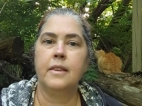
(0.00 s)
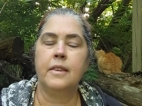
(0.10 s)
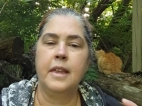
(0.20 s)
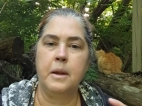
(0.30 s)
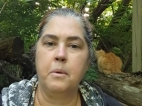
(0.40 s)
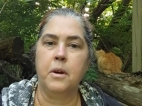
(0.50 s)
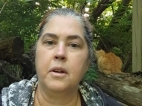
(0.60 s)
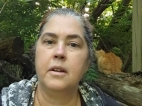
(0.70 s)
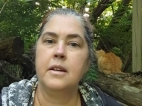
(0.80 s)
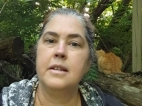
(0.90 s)
they were
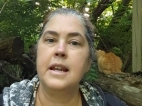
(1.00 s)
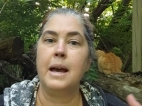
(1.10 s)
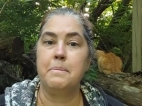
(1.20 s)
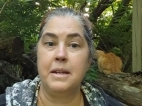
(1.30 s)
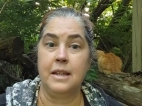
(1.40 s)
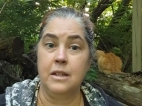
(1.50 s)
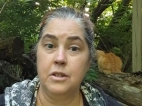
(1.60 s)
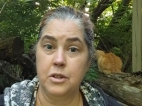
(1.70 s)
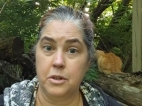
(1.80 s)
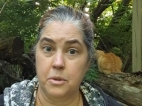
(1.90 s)
tapping
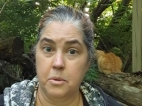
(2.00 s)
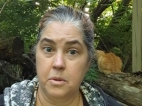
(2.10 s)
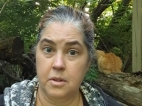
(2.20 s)
into